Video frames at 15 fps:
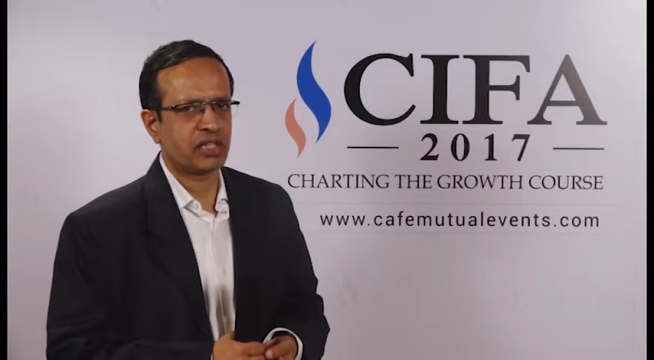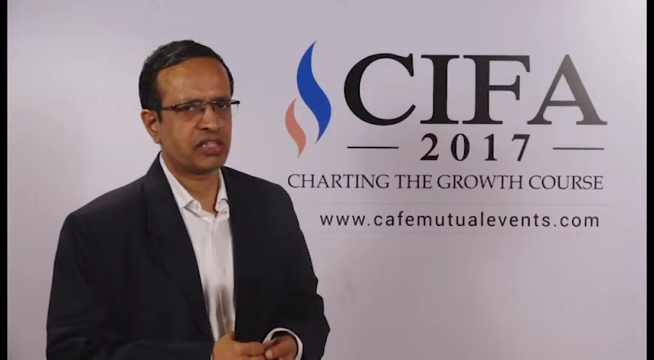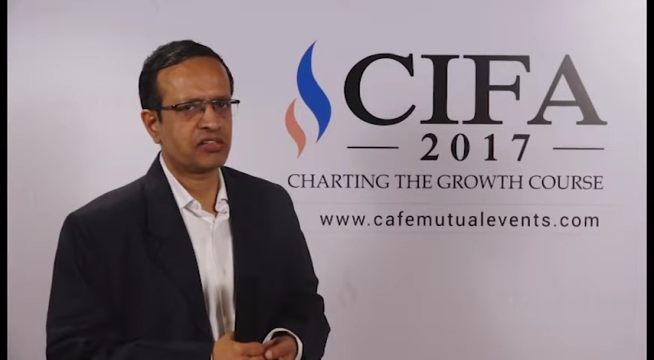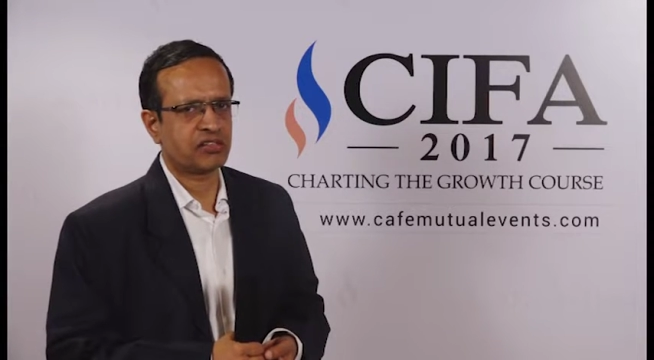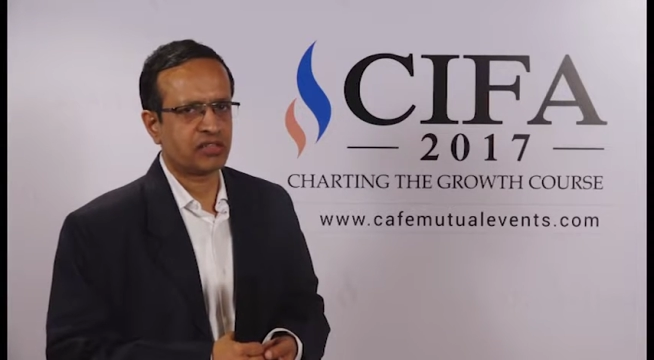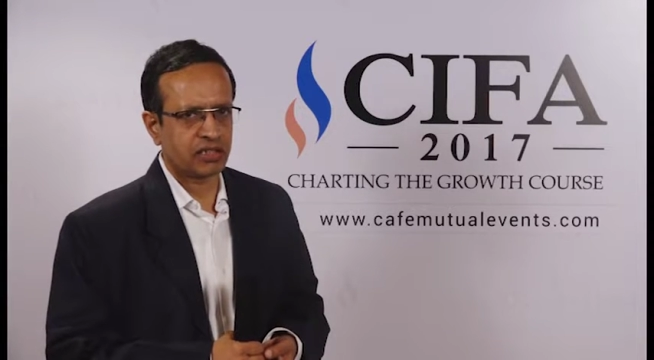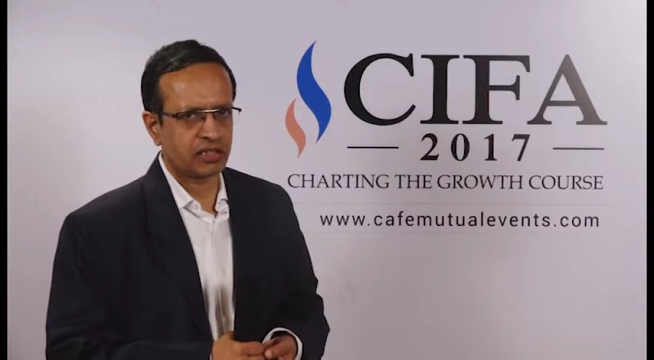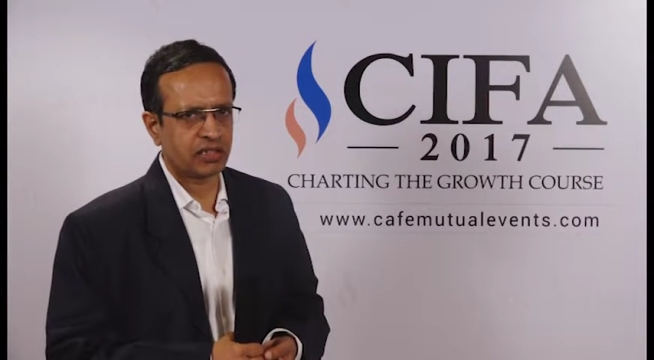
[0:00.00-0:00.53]
That's
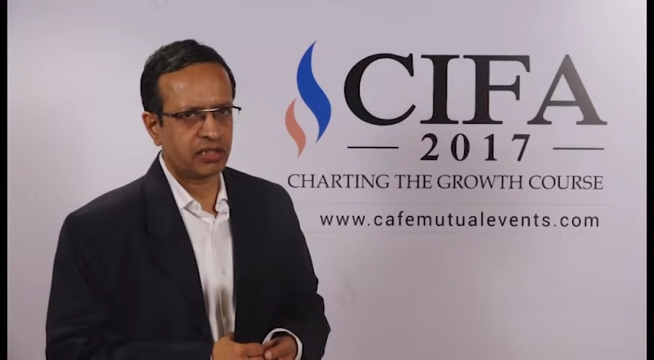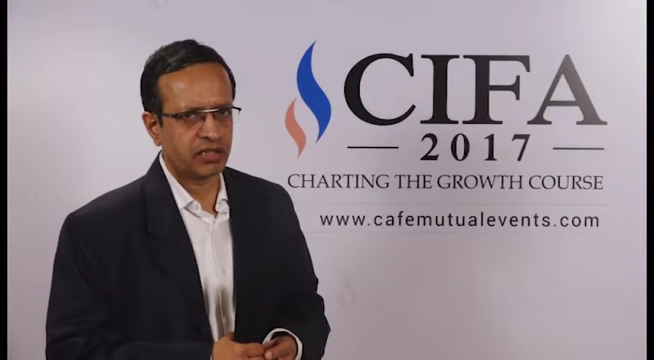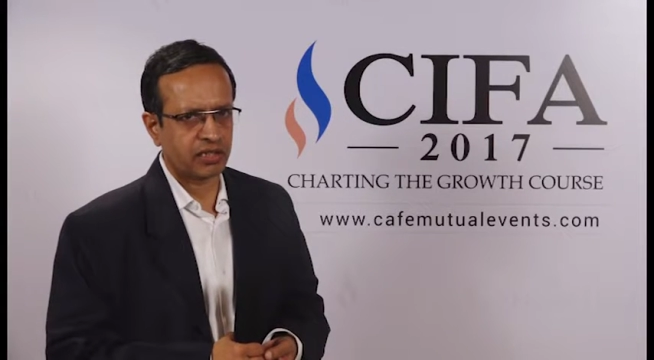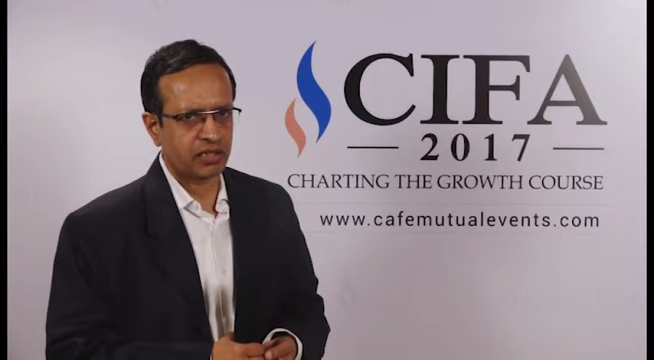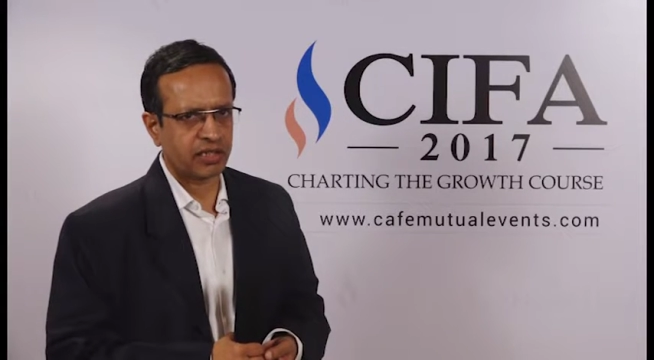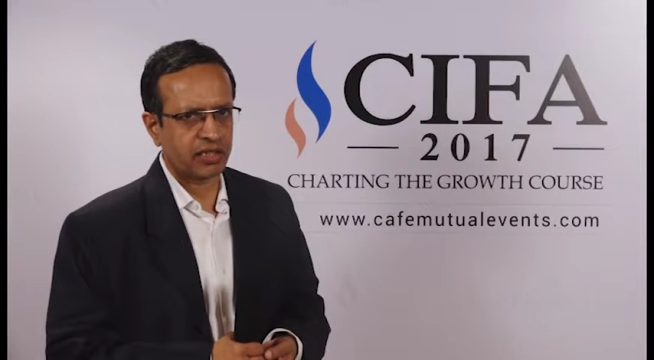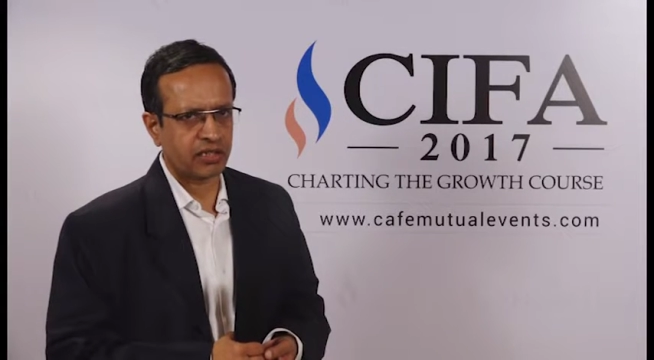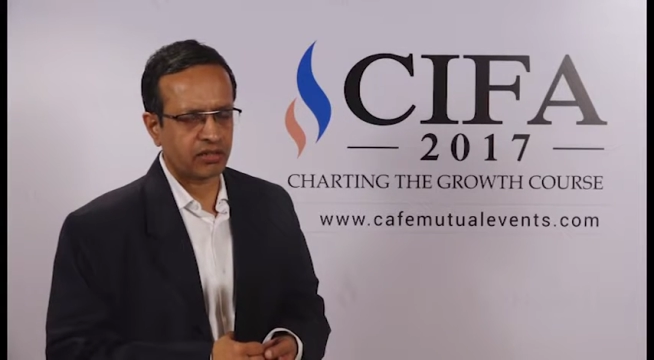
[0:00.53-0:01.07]
certainly a
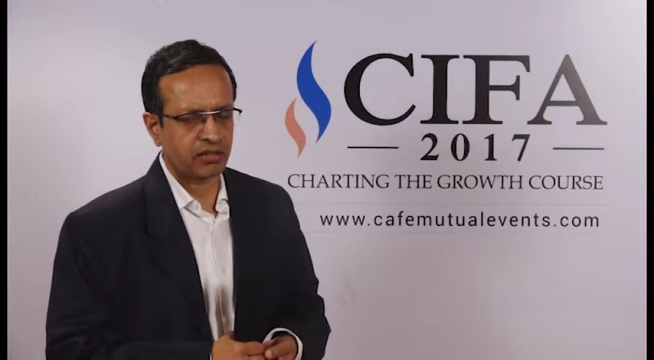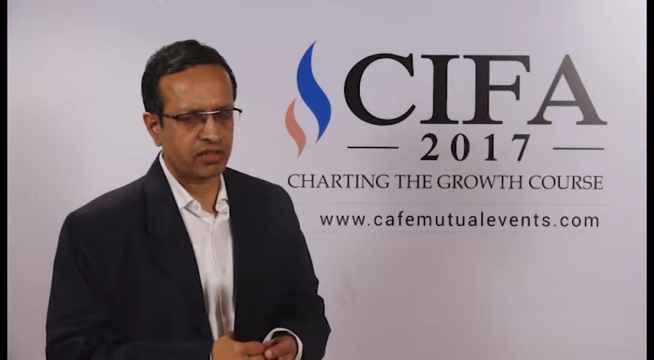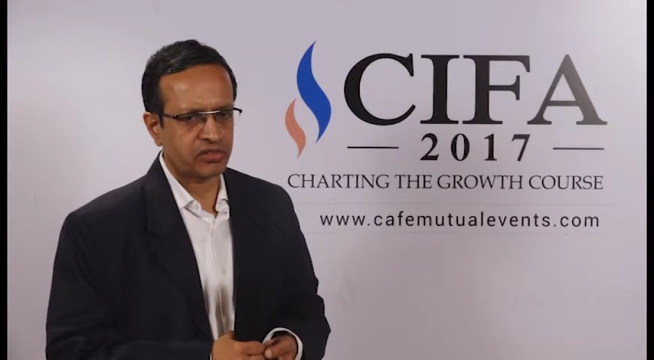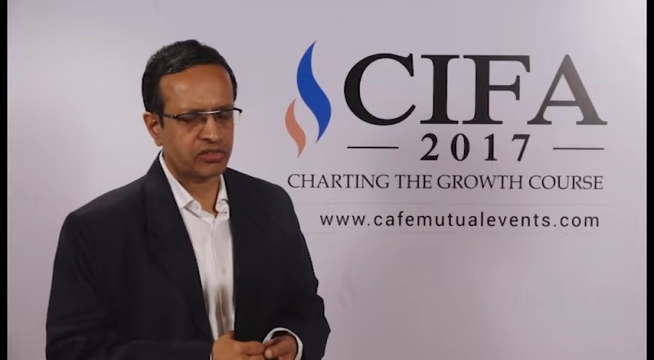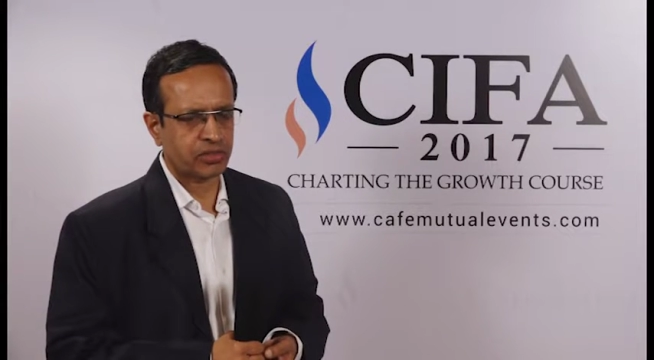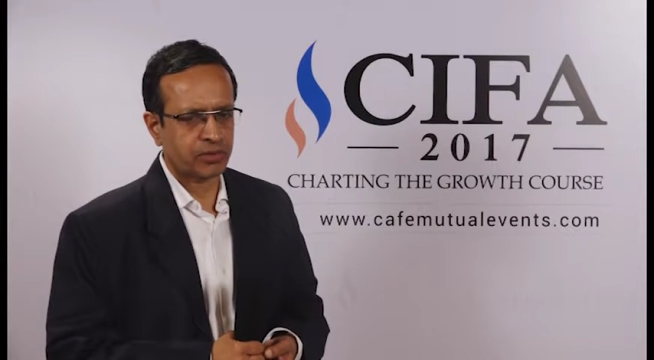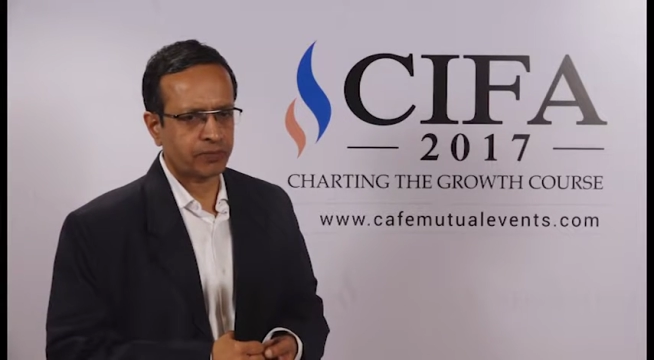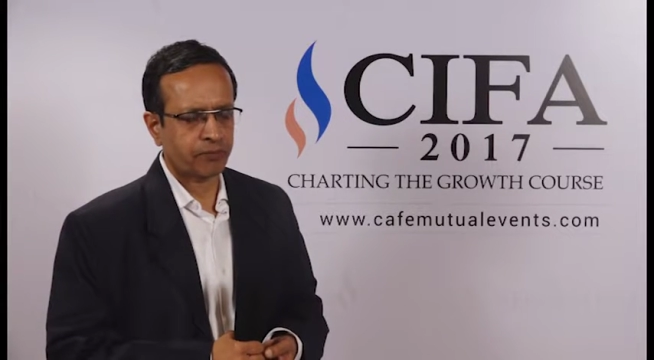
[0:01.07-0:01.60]
greater
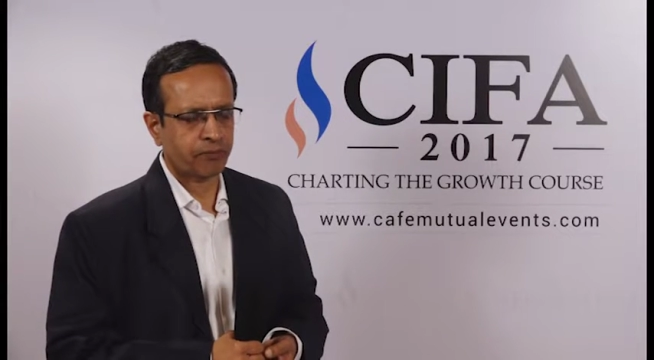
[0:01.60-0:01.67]
risk.